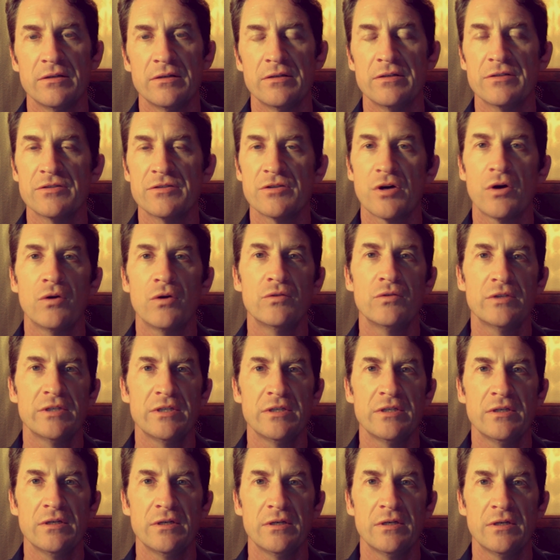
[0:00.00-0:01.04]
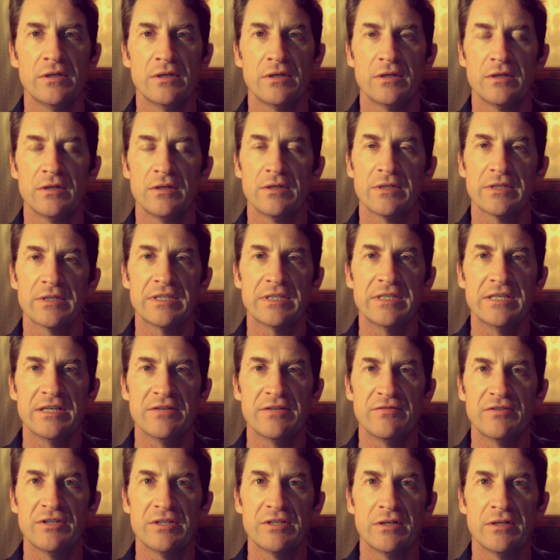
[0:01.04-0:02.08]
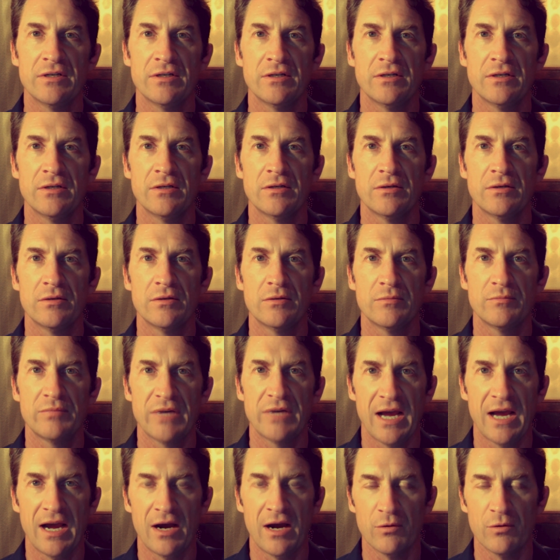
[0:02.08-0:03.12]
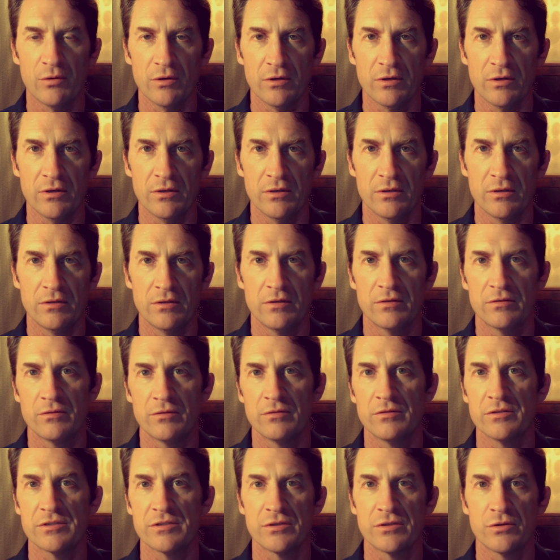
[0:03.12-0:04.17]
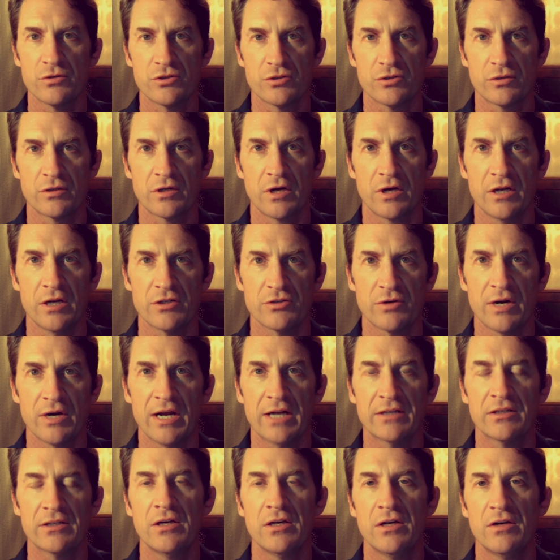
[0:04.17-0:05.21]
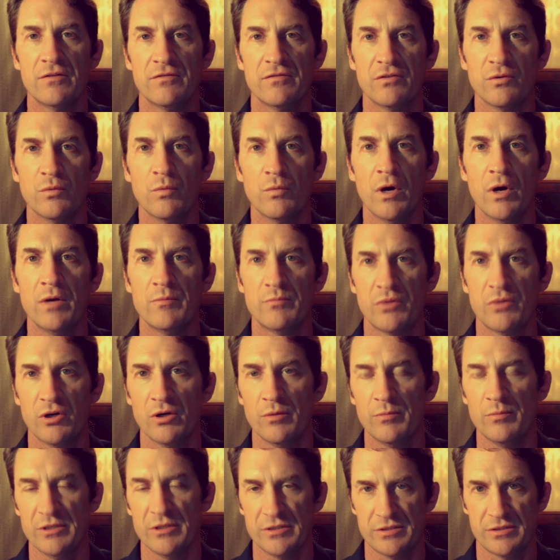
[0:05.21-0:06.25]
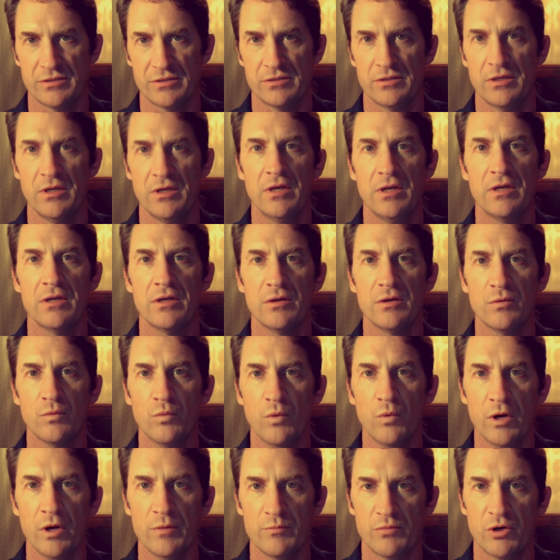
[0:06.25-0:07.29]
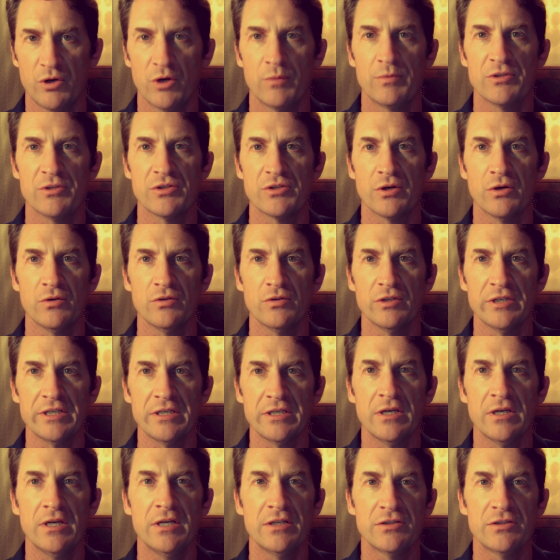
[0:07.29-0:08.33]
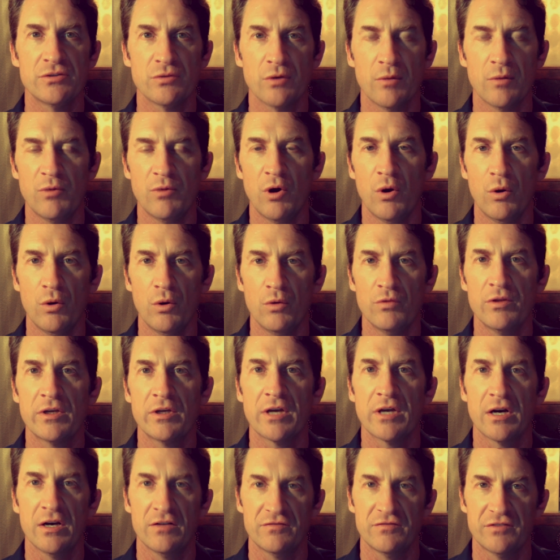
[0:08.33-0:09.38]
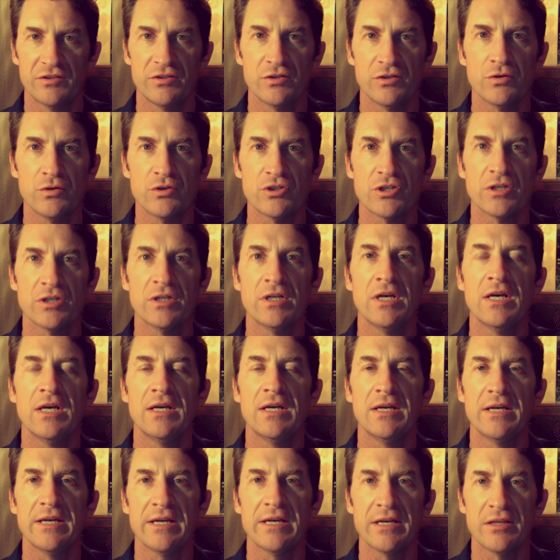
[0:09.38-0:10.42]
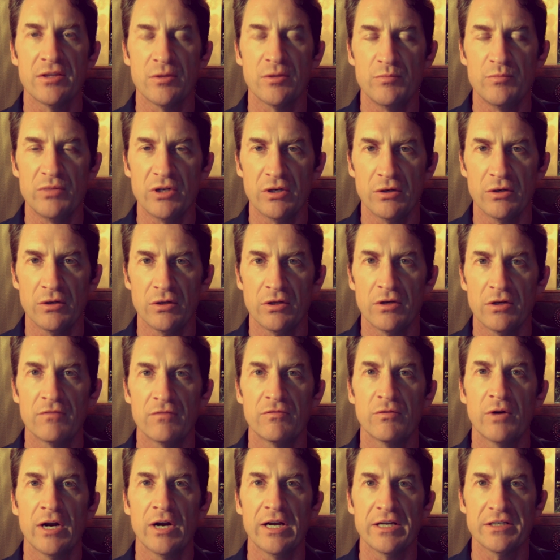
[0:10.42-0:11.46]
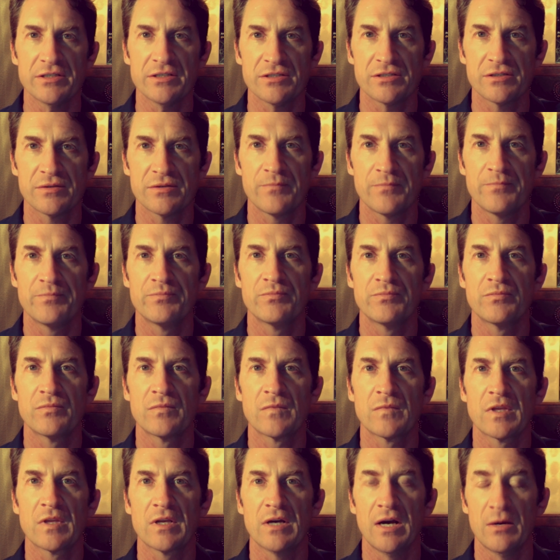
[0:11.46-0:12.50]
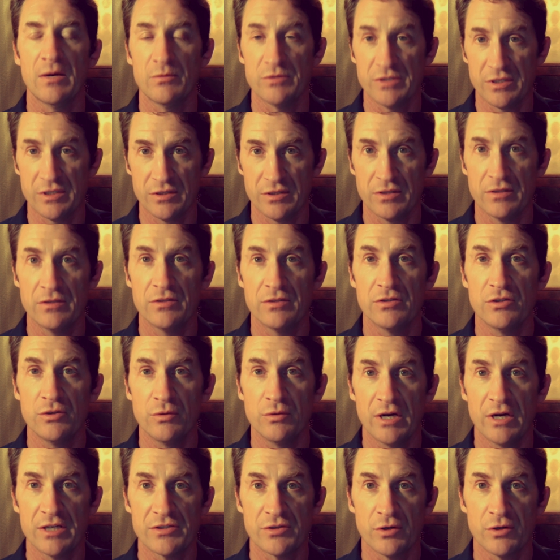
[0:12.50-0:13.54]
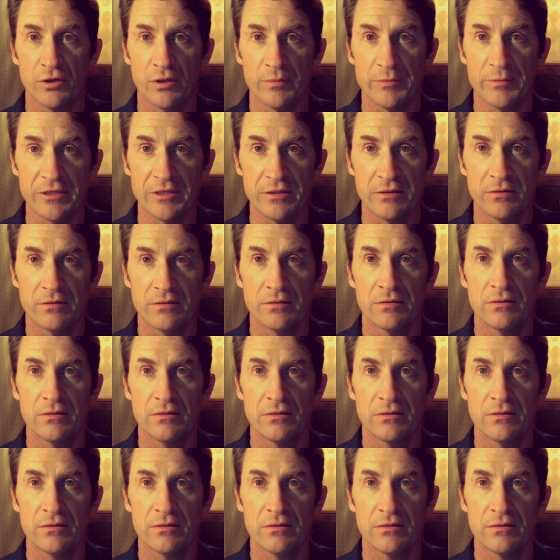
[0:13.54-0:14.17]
is only given power through the social contract for one purpose and one purpose only: to uphold the Constitution and the Bill of Rights. I was in the U.S. Army,